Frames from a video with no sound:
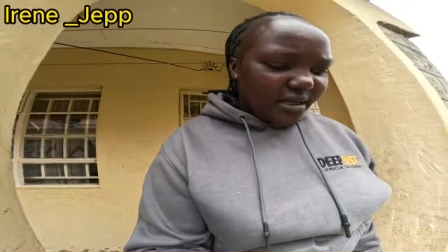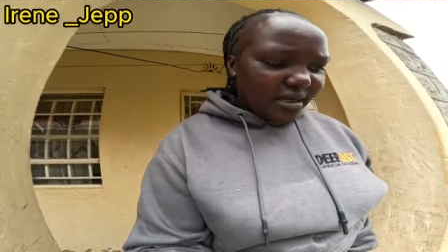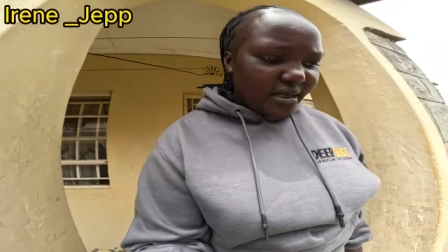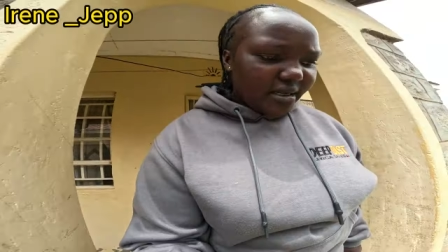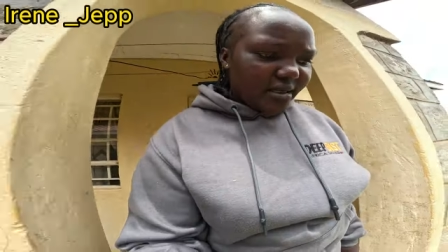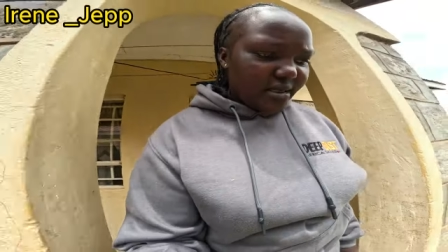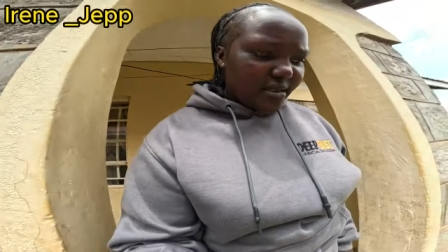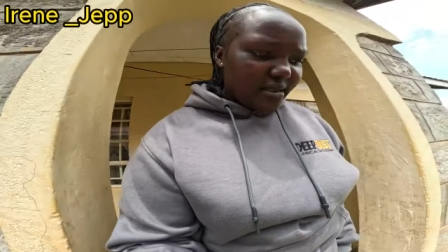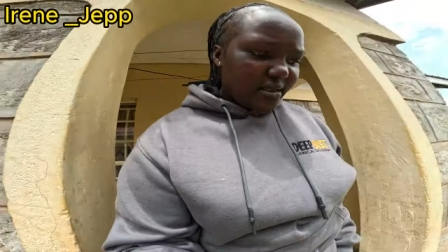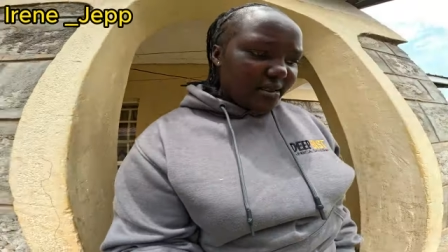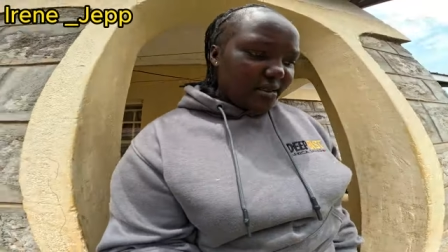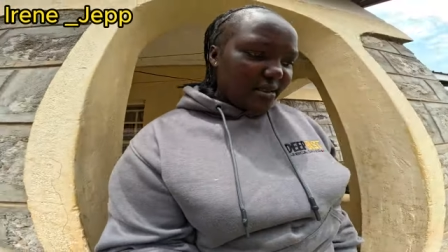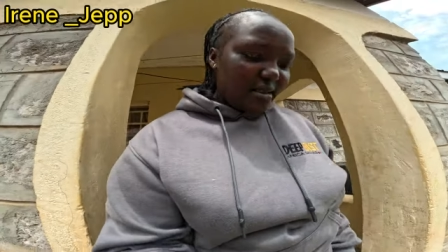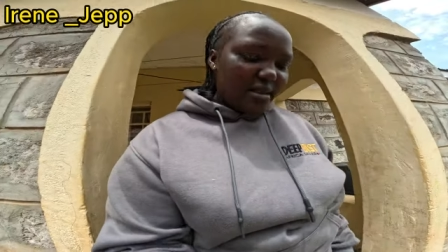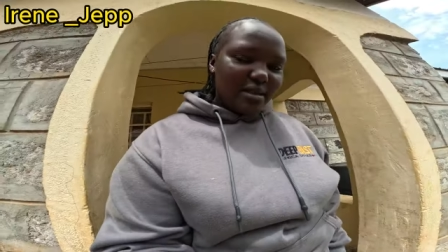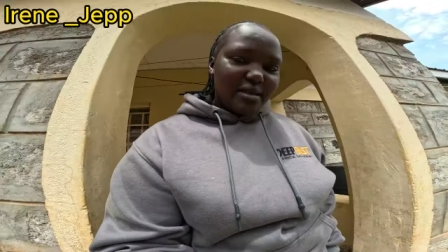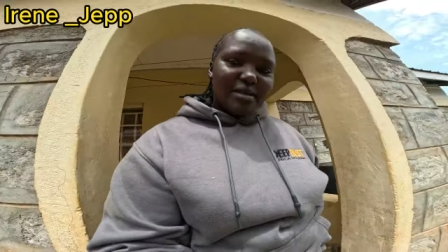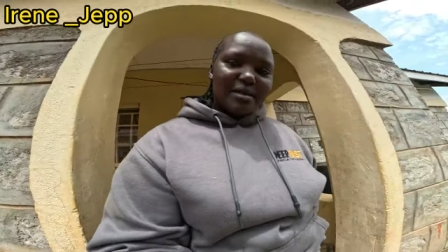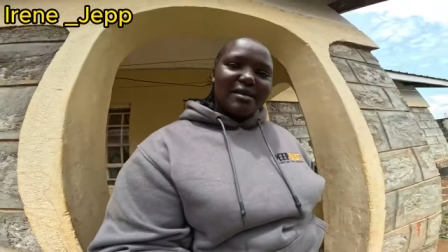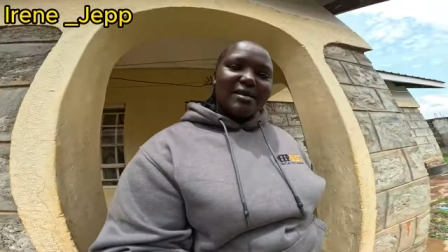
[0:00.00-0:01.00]
and
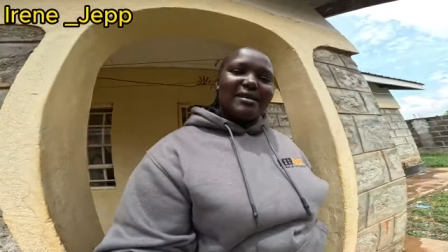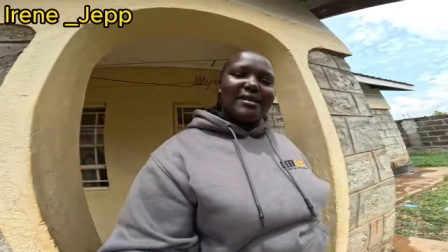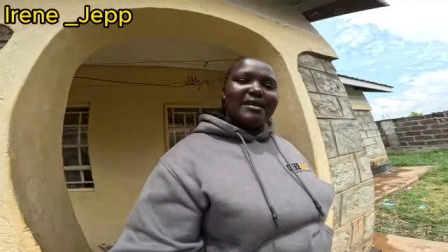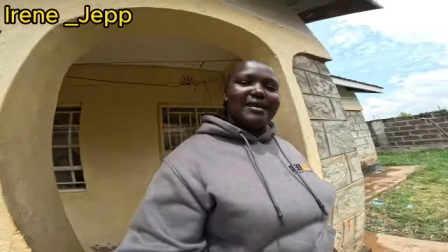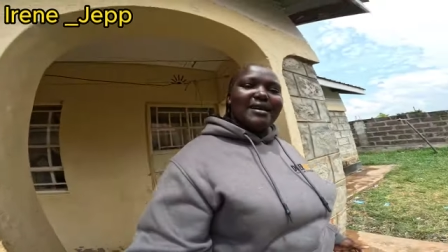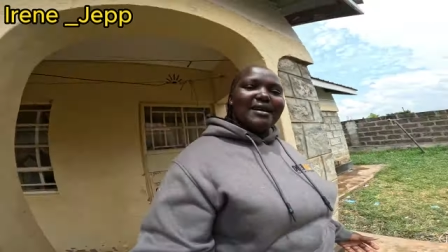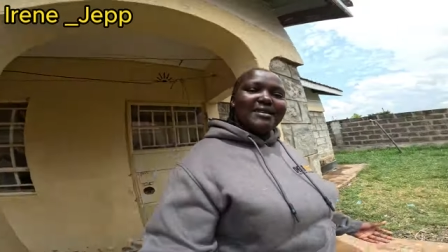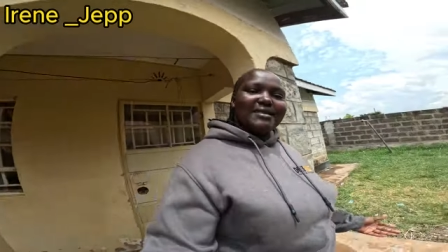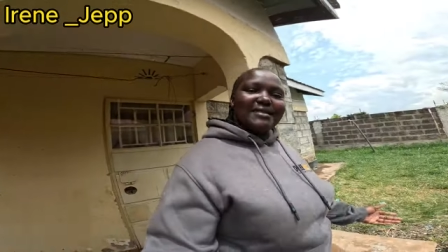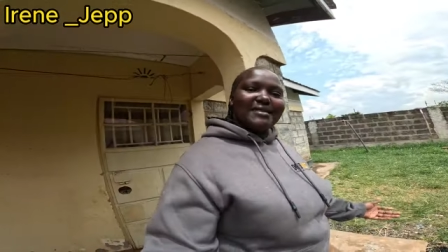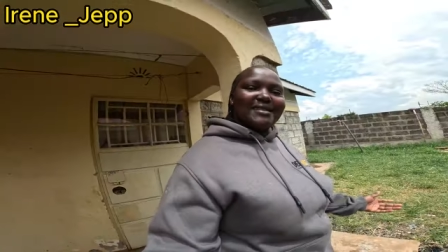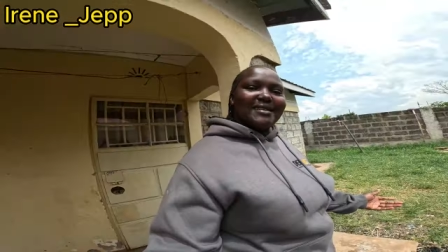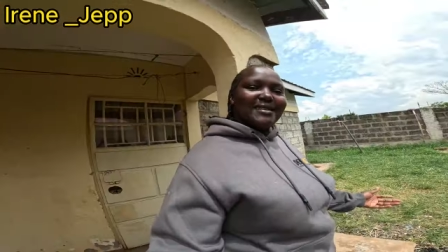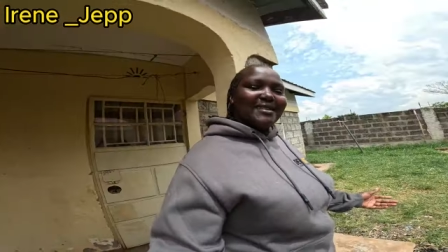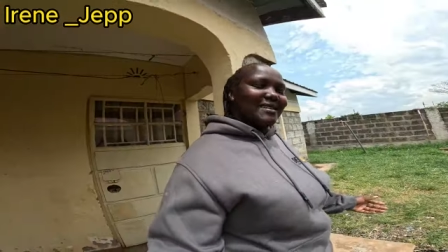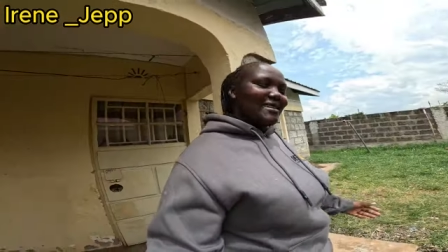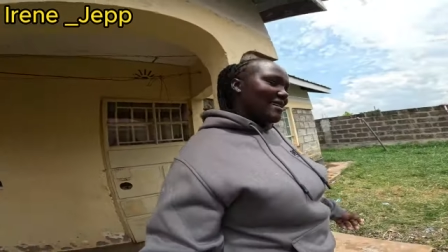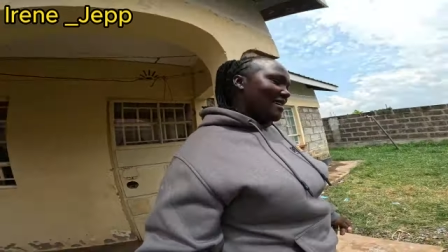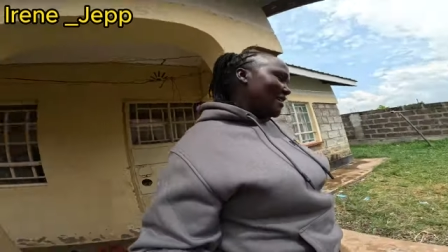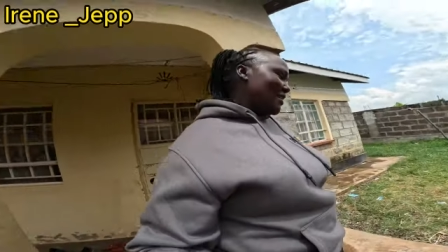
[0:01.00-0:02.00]
guys,
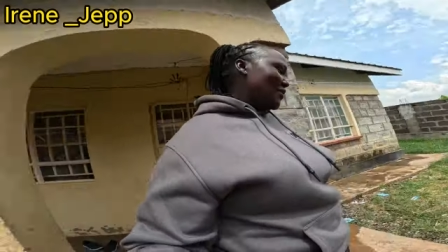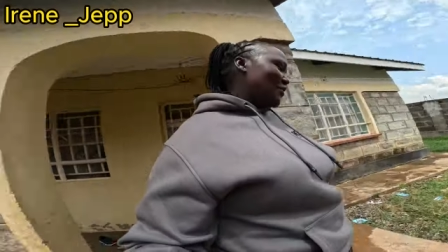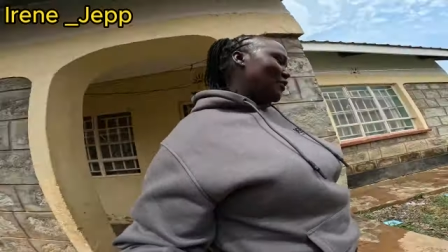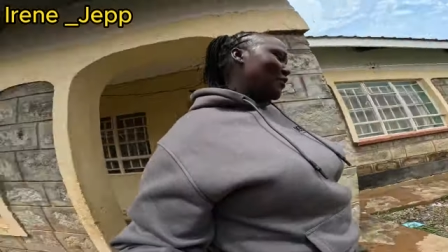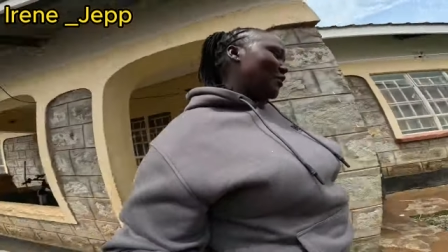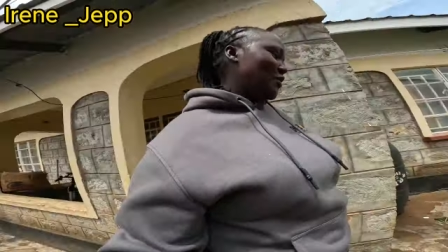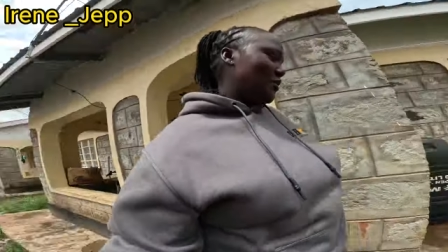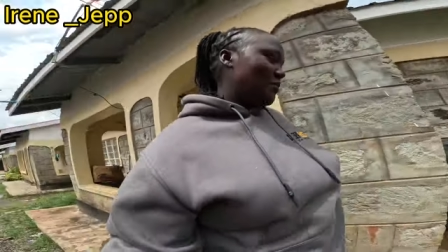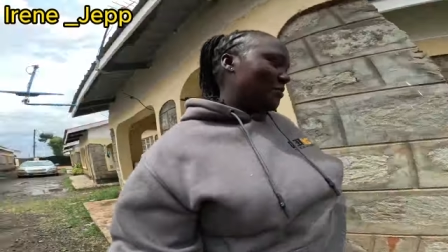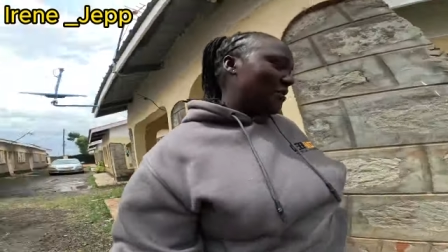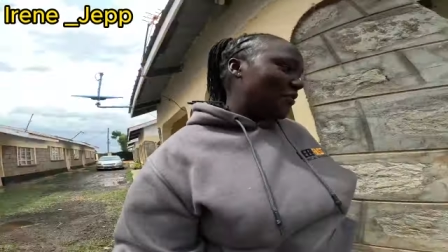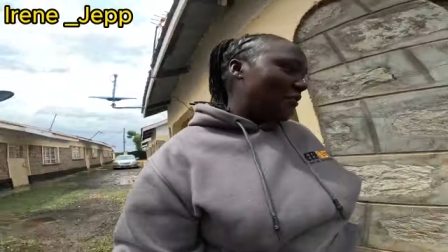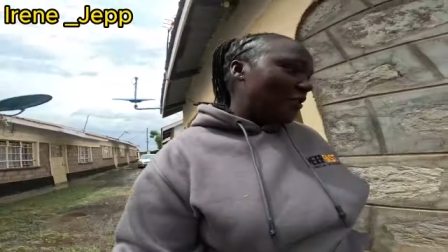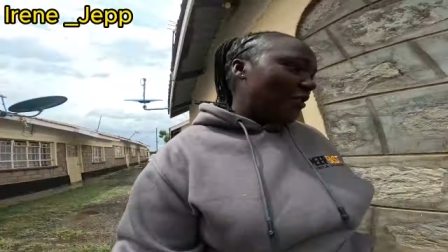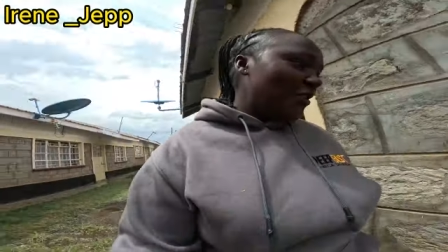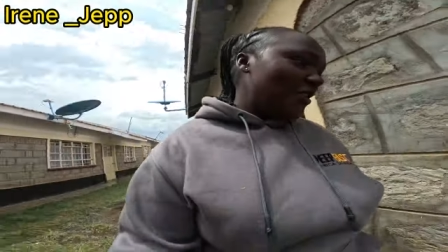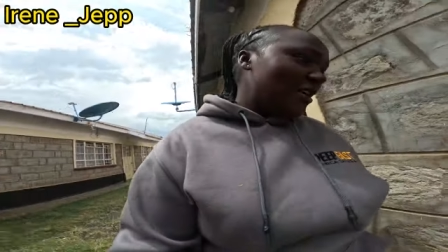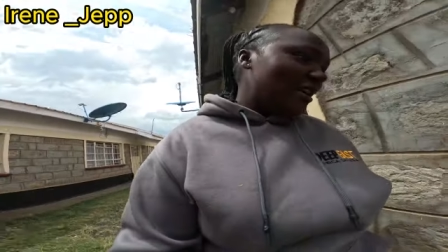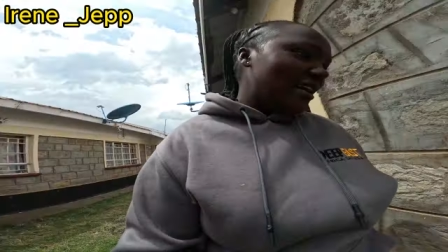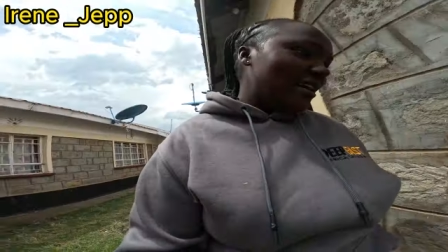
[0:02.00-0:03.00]
you know,
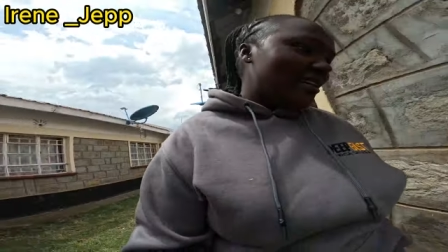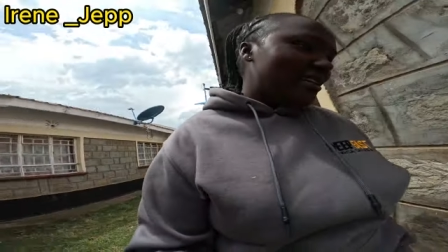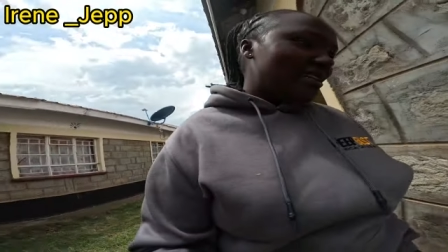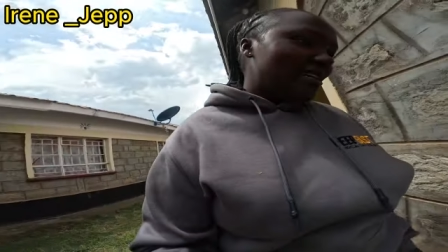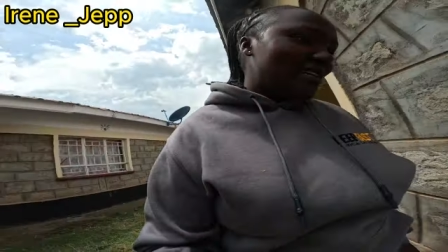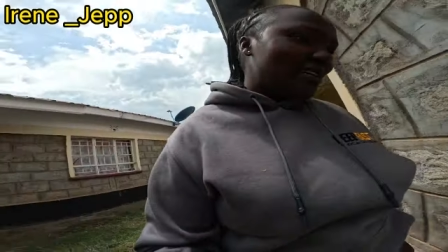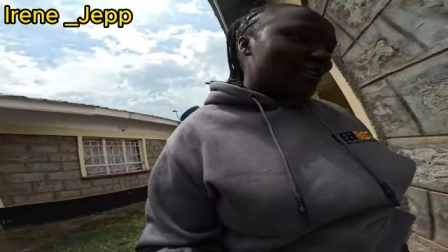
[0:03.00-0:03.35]
before I